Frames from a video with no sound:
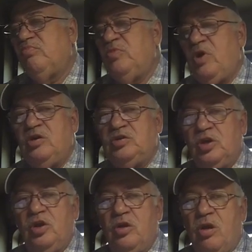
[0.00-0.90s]
there's a
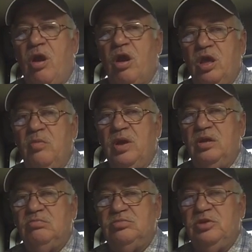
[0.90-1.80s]
good
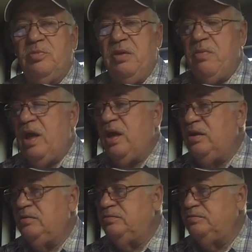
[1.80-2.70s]
argument to be made.